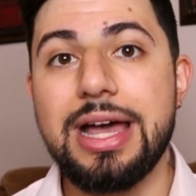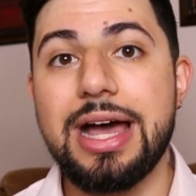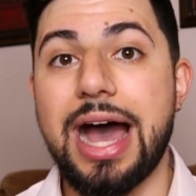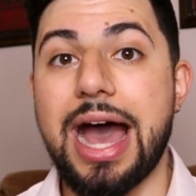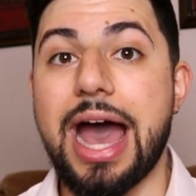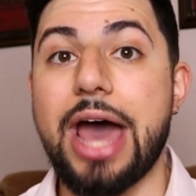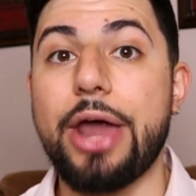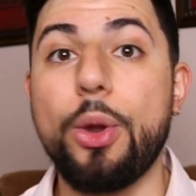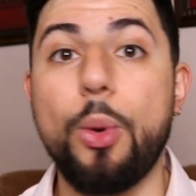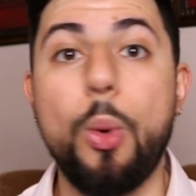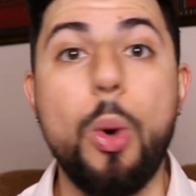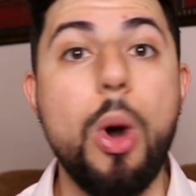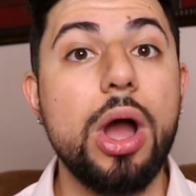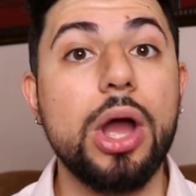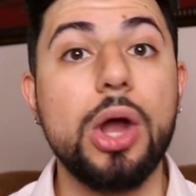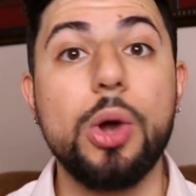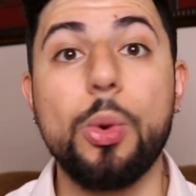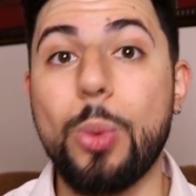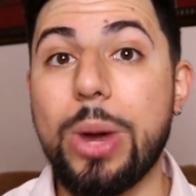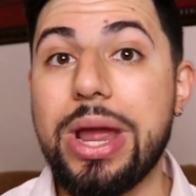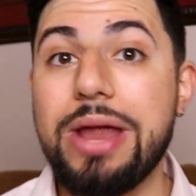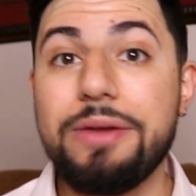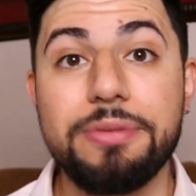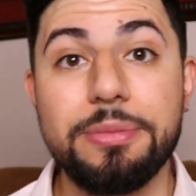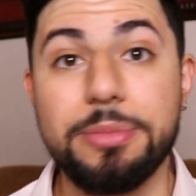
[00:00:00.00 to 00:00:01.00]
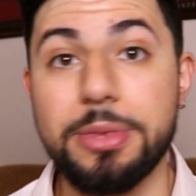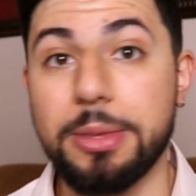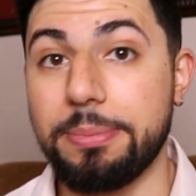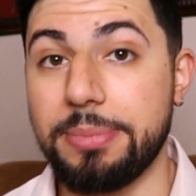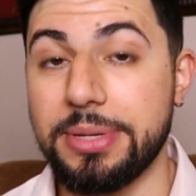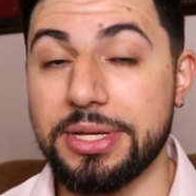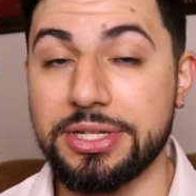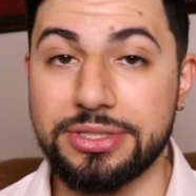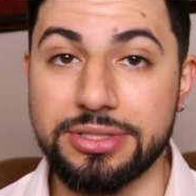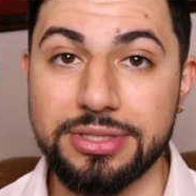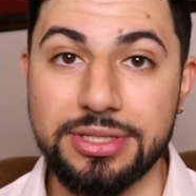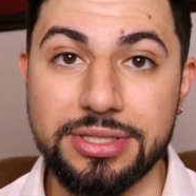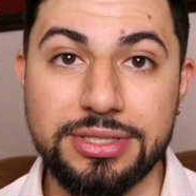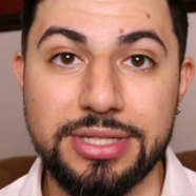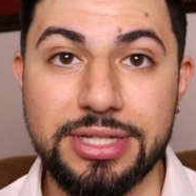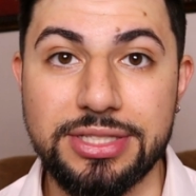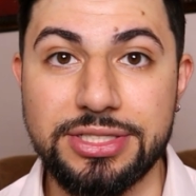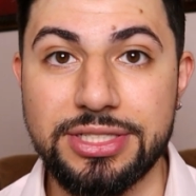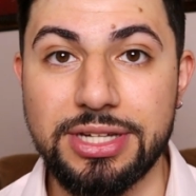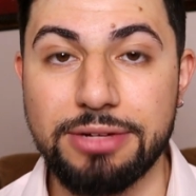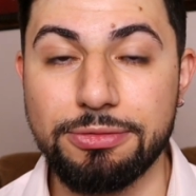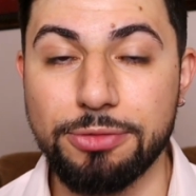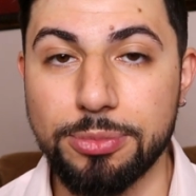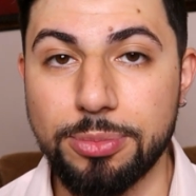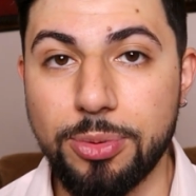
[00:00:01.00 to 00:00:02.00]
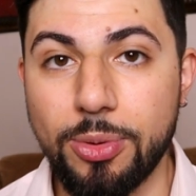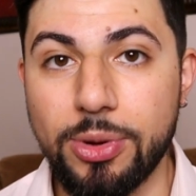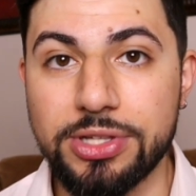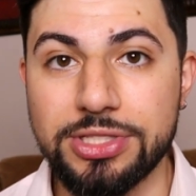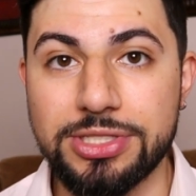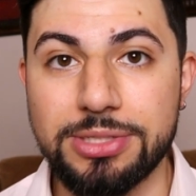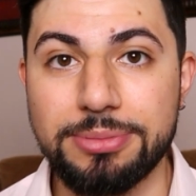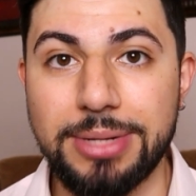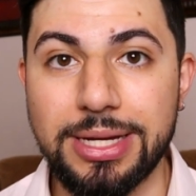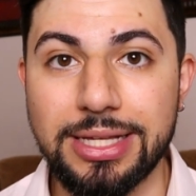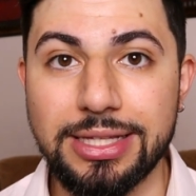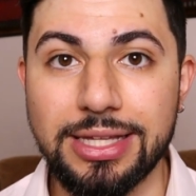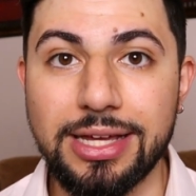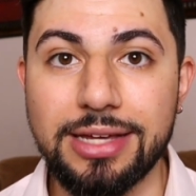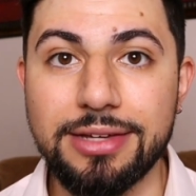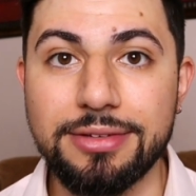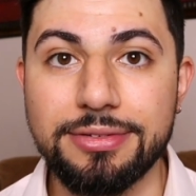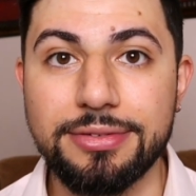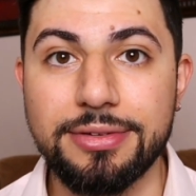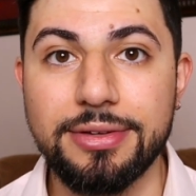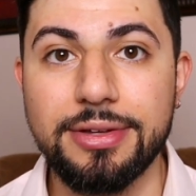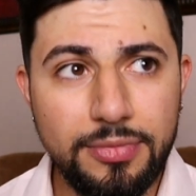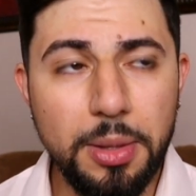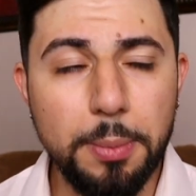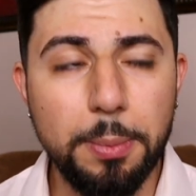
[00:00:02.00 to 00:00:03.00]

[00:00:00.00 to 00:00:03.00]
I had to walk away from the business at several points in my life.